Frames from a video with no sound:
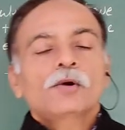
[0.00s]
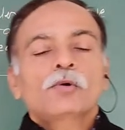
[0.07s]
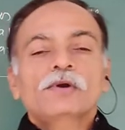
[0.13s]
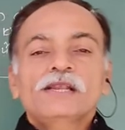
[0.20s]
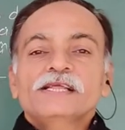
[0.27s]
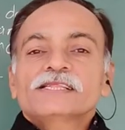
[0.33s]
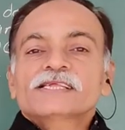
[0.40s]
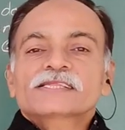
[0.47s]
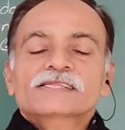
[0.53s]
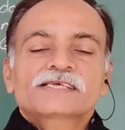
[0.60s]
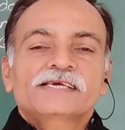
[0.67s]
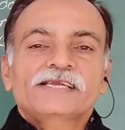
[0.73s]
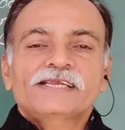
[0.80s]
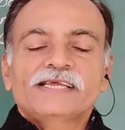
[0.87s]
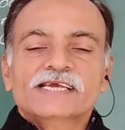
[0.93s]
only the
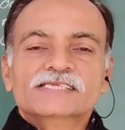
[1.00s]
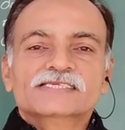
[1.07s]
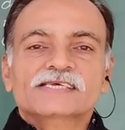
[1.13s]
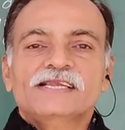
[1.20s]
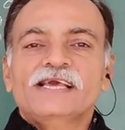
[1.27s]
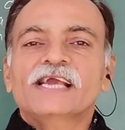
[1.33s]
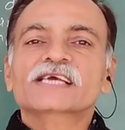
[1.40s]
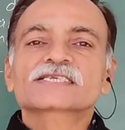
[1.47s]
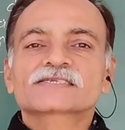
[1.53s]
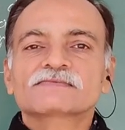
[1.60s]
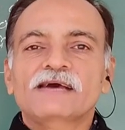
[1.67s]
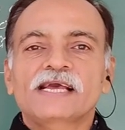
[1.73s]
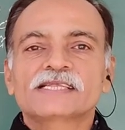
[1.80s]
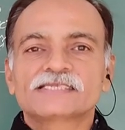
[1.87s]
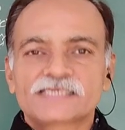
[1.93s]
three directions x,
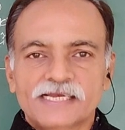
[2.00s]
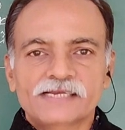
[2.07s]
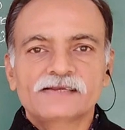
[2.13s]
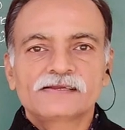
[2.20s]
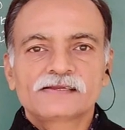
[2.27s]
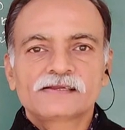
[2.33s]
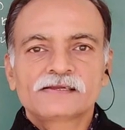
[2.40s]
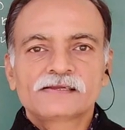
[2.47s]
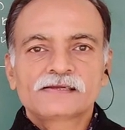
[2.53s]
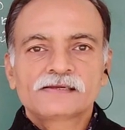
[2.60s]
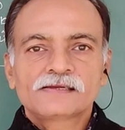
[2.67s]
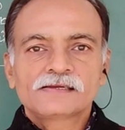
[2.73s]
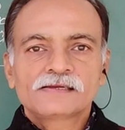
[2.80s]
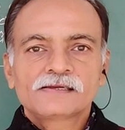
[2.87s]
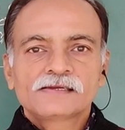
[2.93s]
y and z.
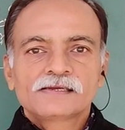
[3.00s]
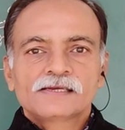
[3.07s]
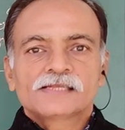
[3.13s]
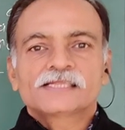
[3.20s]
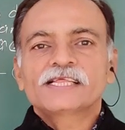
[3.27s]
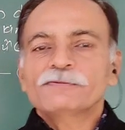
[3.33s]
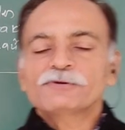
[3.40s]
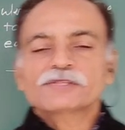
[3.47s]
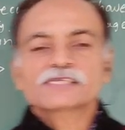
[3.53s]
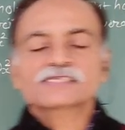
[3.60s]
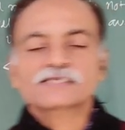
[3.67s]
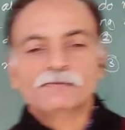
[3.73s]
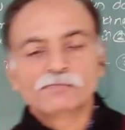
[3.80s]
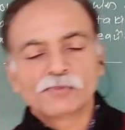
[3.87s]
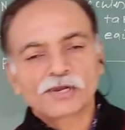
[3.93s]
Therefore
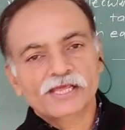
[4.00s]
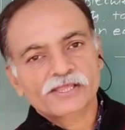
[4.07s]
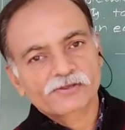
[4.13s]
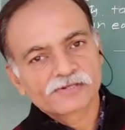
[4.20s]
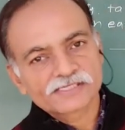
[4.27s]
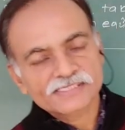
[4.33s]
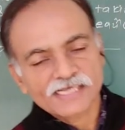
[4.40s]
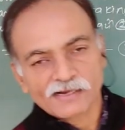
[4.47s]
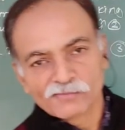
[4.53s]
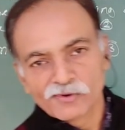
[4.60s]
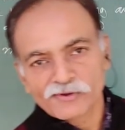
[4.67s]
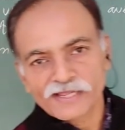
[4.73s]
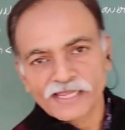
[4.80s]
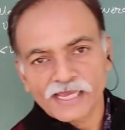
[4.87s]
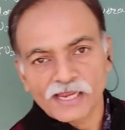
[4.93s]
some molecules are
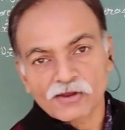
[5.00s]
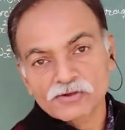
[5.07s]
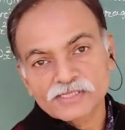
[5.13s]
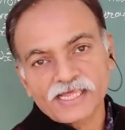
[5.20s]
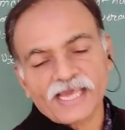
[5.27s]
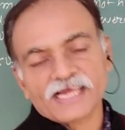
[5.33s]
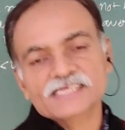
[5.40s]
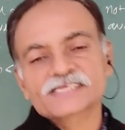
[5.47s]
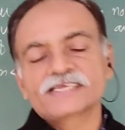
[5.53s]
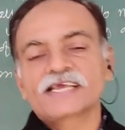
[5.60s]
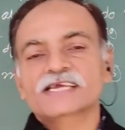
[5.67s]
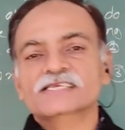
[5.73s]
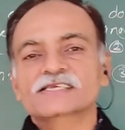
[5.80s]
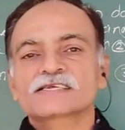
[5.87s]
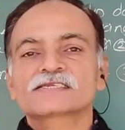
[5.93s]
moving along the x
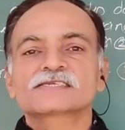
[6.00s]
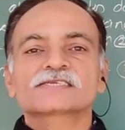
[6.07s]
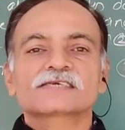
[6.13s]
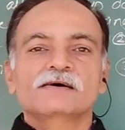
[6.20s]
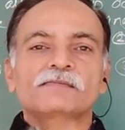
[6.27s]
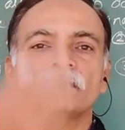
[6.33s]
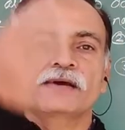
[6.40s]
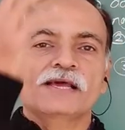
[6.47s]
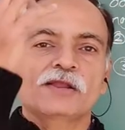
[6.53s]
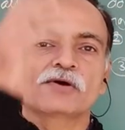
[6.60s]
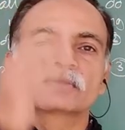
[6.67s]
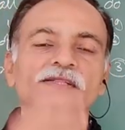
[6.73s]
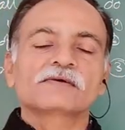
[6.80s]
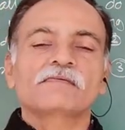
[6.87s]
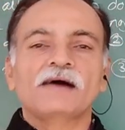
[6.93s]
direction, some
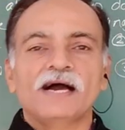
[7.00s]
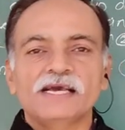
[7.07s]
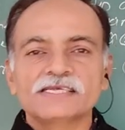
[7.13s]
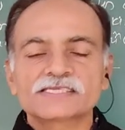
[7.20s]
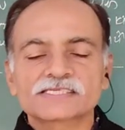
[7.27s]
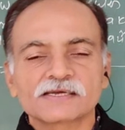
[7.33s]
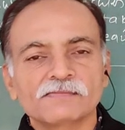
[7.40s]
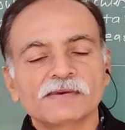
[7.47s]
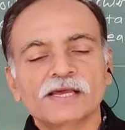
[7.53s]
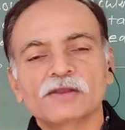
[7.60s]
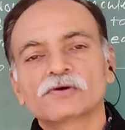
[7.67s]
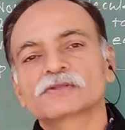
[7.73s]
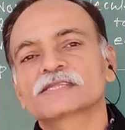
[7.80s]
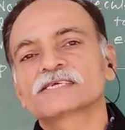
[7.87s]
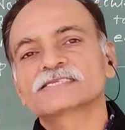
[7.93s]
along the y, some
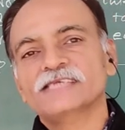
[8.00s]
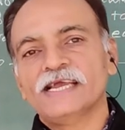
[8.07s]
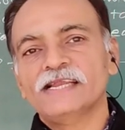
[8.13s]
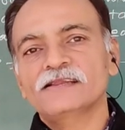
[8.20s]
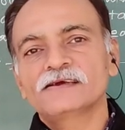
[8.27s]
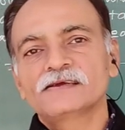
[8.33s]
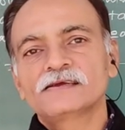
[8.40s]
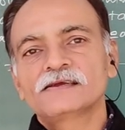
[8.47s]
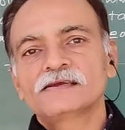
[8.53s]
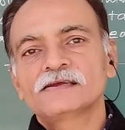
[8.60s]
along the z.